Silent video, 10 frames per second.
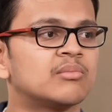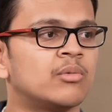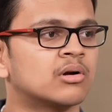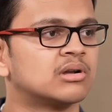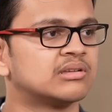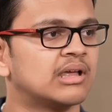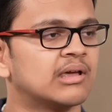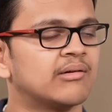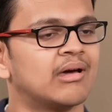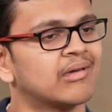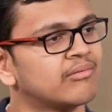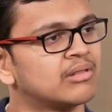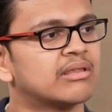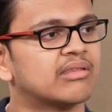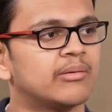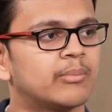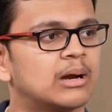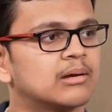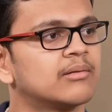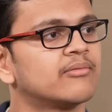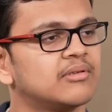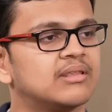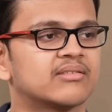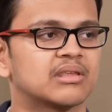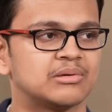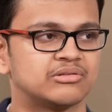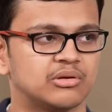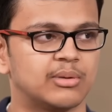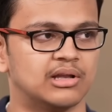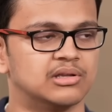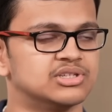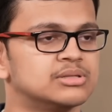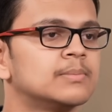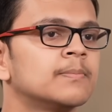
mock tests I gave the same pattern, physics, chemistry, biology.